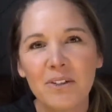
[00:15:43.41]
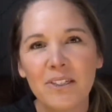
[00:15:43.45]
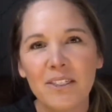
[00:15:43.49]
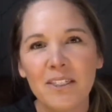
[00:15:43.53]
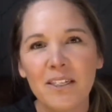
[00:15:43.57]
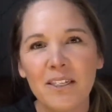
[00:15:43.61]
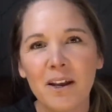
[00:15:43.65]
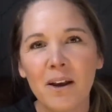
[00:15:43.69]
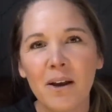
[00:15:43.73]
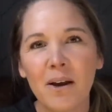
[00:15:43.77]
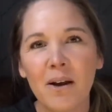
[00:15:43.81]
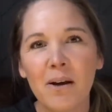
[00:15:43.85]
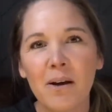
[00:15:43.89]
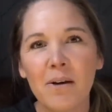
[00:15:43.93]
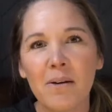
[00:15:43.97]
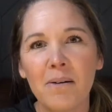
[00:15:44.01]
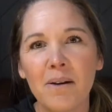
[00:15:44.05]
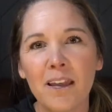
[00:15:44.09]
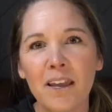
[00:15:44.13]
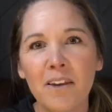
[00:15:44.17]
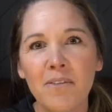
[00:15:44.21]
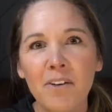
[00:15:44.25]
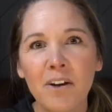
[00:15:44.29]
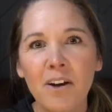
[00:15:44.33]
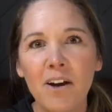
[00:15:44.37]
So
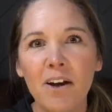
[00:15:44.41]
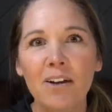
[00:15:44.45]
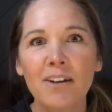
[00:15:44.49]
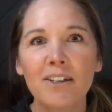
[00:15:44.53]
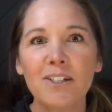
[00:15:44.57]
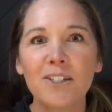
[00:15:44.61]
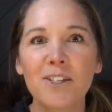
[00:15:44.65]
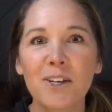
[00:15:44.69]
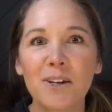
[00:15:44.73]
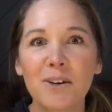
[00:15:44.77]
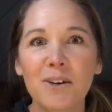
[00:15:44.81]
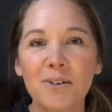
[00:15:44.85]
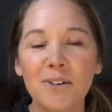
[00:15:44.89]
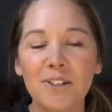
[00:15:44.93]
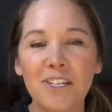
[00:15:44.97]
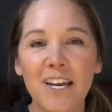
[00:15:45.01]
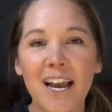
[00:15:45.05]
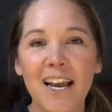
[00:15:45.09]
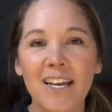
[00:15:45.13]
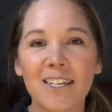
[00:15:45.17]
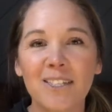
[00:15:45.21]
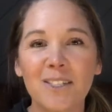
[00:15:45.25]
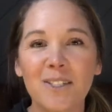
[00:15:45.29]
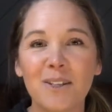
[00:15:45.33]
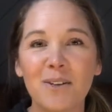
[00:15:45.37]
if a college coach
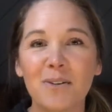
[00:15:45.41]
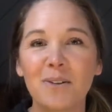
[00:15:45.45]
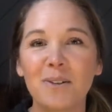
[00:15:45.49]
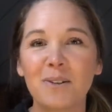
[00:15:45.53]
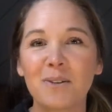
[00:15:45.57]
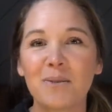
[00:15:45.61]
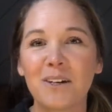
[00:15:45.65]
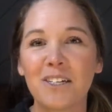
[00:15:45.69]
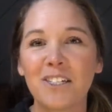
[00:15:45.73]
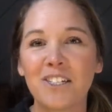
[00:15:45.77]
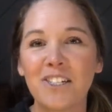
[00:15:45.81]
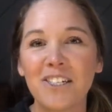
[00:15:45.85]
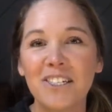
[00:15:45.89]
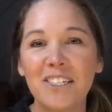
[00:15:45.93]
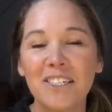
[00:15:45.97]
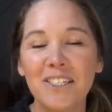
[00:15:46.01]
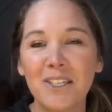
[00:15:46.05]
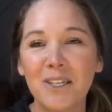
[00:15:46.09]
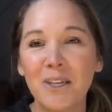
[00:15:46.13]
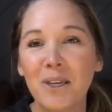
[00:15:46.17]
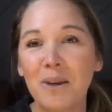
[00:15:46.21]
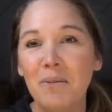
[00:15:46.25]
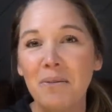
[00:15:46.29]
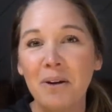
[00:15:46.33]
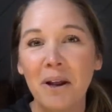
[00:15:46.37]
asks you those questions,
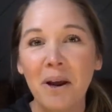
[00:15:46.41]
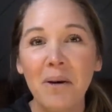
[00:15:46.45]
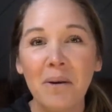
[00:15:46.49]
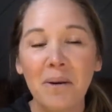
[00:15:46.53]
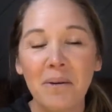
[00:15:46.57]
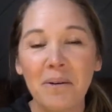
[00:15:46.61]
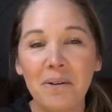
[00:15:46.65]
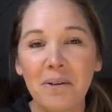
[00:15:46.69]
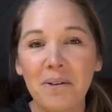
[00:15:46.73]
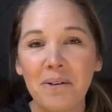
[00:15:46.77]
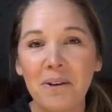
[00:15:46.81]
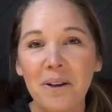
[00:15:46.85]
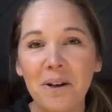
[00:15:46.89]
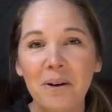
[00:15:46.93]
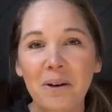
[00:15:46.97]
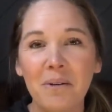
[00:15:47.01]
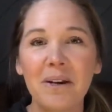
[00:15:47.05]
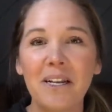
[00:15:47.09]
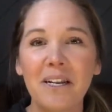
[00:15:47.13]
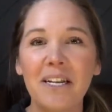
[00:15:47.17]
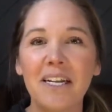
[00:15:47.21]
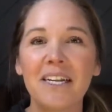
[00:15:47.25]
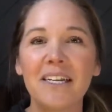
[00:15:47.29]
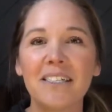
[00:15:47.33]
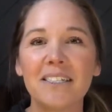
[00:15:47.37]
you know
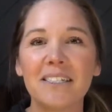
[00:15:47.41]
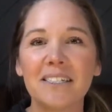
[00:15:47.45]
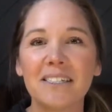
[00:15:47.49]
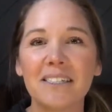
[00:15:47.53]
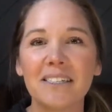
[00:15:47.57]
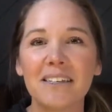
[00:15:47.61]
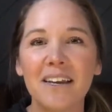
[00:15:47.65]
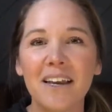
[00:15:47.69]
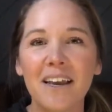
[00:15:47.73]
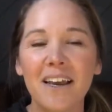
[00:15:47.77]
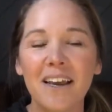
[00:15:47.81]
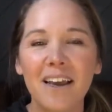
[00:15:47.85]
what it is.